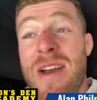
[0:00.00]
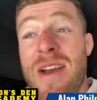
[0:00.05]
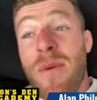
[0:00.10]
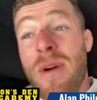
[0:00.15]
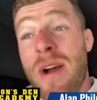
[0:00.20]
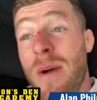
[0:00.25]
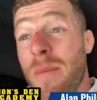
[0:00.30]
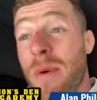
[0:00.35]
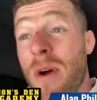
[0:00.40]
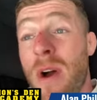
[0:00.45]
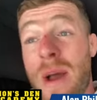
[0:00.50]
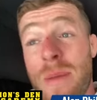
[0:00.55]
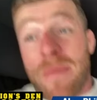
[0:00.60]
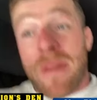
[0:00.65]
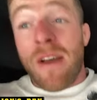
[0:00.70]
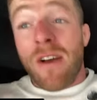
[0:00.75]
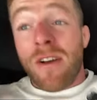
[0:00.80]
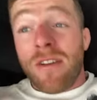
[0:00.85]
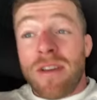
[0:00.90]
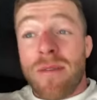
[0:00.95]
Well, bro, I'm
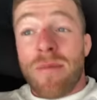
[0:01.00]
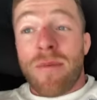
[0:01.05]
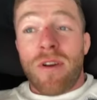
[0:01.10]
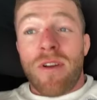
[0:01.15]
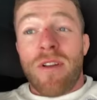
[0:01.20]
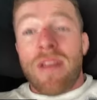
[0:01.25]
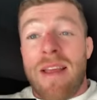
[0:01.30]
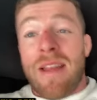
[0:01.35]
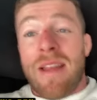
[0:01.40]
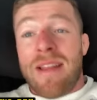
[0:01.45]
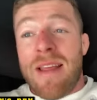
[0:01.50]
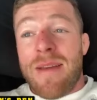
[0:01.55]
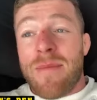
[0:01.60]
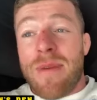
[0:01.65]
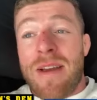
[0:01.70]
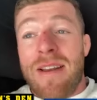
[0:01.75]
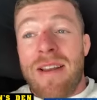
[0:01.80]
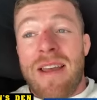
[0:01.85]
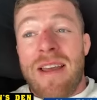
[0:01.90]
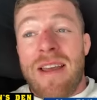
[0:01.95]
telling you, bro, like, like
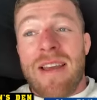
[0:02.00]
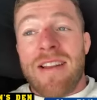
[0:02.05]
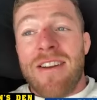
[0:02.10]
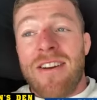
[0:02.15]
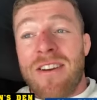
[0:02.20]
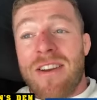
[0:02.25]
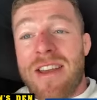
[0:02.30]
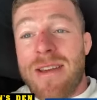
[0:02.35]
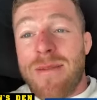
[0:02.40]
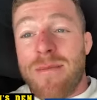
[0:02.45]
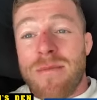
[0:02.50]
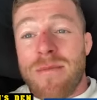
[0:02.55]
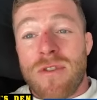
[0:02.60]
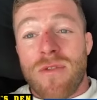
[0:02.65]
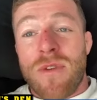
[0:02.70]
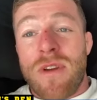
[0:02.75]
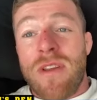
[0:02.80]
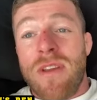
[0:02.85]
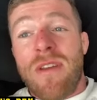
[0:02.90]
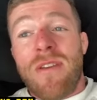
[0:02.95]
my leg lock game's
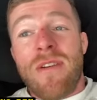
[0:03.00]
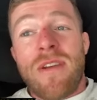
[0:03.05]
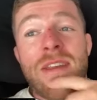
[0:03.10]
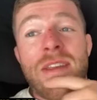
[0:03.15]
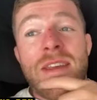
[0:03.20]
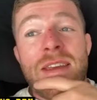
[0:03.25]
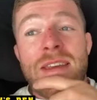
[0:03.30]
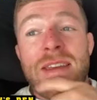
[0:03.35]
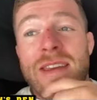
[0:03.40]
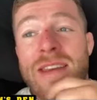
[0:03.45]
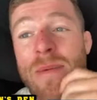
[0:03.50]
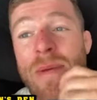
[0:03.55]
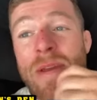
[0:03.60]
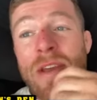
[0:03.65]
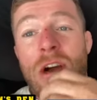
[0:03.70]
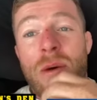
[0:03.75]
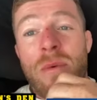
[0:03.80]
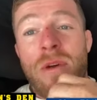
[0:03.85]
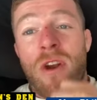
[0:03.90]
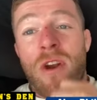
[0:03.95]
really, really been
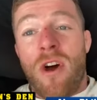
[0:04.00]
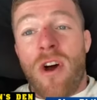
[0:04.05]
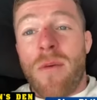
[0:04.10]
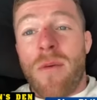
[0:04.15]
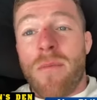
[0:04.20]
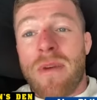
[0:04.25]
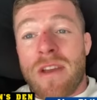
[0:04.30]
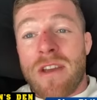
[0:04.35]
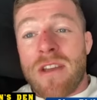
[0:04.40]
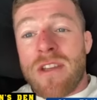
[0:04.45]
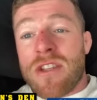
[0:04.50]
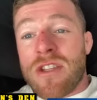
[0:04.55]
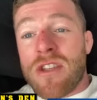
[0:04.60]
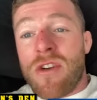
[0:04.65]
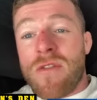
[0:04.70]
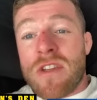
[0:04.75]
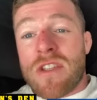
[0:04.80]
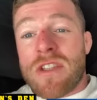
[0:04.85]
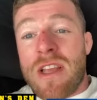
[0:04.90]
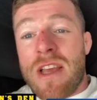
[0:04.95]
coming on because
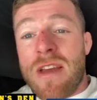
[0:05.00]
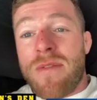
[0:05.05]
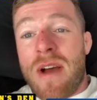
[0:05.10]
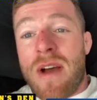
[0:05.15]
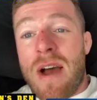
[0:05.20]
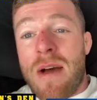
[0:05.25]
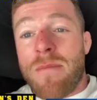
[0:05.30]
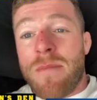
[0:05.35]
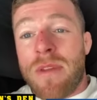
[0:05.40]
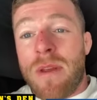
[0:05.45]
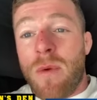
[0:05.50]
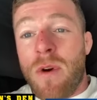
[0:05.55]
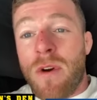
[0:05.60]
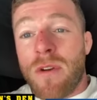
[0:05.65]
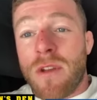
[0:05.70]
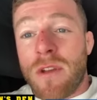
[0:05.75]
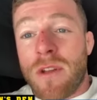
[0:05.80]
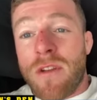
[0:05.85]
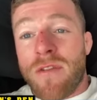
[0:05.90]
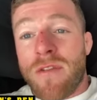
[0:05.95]
obviously if I have them. they work
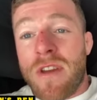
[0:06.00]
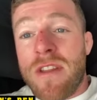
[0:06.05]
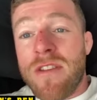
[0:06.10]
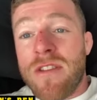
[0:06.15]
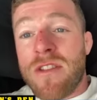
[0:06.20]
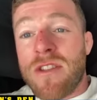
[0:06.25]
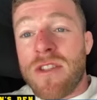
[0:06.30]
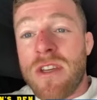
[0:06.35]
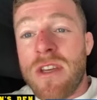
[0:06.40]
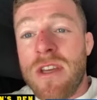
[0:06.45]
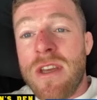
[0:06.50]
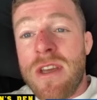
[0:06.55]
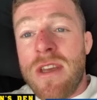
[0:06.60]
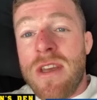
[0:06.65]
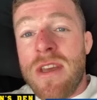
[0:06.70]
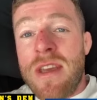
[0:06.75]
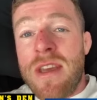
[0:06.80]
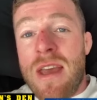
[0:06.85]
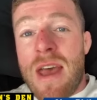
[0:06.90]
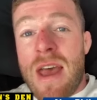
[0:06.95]
the defense.
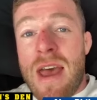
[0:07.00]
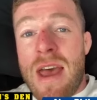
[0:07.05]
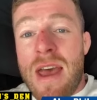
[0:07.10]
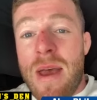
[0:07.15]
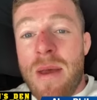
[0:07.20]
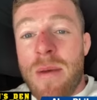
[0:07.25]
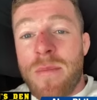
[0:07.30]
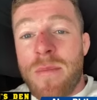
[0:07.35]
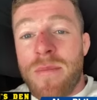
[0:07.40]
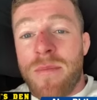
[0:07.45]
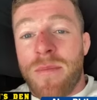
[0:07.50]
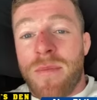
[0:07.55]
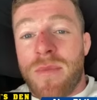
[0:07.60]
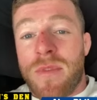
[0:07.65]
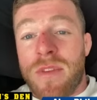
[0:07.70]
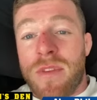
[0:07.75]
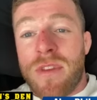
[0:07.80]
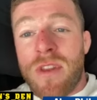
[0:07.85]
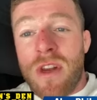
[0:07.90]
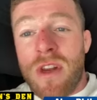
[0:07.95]
And,
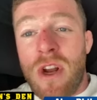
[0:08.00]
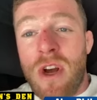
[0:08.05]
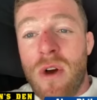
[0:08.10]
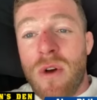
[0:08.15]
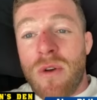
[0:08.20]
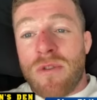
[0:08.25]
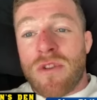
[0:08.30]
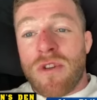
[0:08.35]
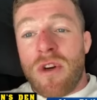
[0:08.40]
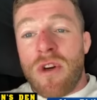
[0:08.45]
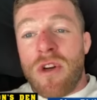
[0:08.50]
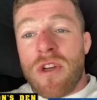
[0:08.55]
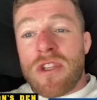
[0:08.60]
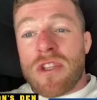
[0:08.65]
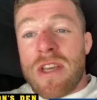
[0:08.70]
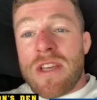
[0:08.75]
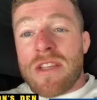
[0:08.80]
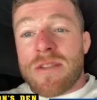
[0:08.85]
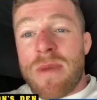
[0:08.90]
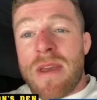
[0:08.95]
you know, so it's,
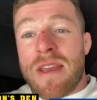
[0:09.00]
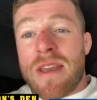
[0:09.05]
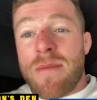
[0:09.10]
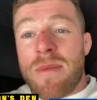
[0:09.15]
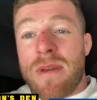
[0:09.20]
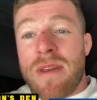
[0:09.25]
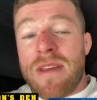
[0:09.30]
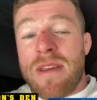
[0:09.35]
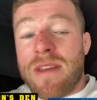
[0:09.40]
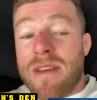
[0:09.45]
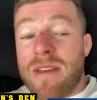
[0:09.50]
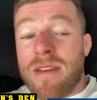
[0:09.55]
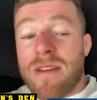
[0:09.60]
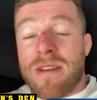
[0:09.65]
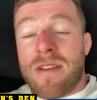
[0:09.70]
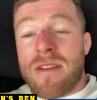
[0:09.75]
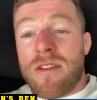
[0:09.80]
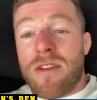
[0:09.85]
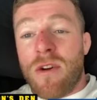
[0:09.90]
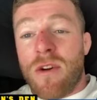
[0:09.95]
it's making me
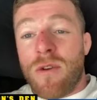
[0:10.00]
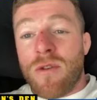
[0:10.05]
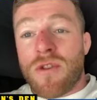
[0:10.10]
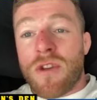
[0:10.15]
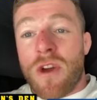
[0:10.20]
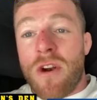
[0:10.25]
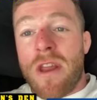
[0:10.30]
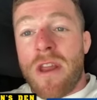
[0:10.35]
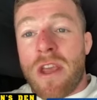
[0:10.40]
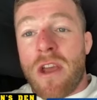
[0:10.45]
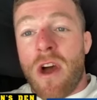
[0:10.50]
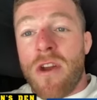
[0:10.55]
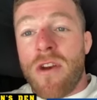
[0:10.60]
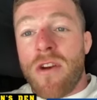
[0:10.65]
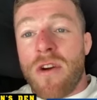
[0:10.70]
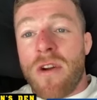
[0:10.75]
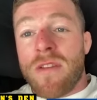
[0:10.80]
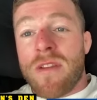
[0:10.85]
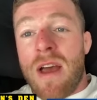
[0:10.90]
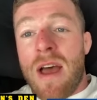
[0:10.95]
you know, starting to
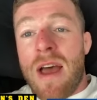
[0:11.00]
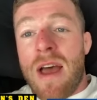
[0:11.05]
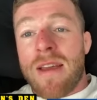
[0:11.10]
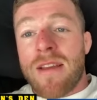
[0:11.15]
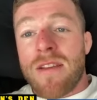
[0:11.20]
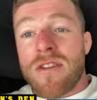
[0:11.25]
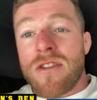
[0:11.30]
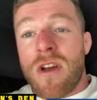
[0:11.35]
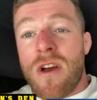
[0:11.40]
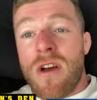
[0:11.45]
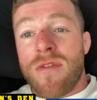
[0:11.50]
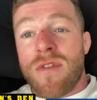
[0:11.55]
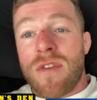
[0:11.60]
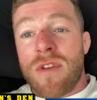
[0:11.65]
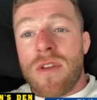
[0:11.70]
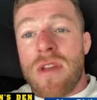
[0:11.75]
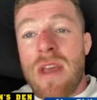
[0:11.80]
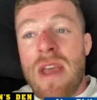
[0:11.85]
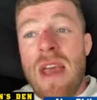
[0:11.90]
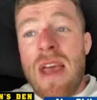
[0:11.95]
counter attack and stuff.
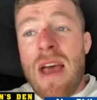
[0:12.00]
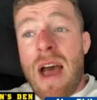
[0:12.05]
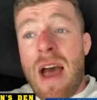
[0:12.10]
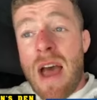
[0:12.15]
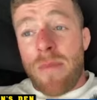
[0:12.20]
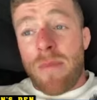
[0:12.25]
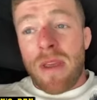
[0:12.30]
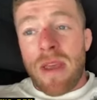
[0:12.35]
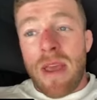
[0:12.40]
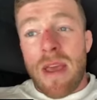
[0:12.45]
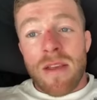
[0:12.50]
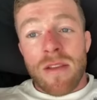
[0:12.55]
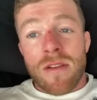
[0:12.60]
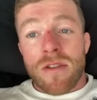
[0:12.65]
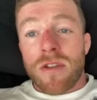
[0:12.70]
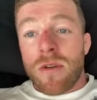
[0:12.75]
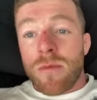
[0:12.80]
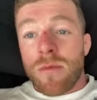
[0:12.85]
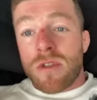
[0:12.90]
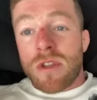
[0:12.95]
And I've been getting
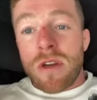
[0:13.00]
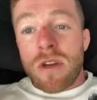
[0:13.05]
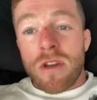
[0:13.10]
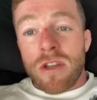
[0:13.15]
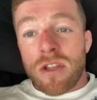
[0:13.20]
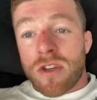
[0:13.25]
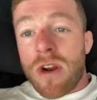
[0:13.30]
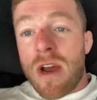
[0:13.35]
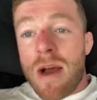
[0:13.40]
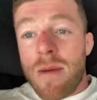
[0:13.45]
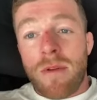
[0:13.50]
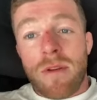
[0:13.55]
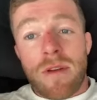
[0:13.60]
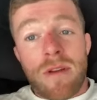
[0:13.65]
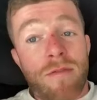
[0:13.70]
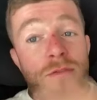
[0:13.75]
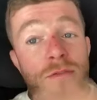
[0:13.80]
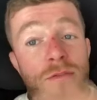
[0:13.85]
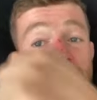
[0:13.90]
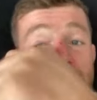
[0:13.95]
some serious grappling
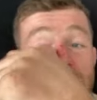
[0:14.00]
in for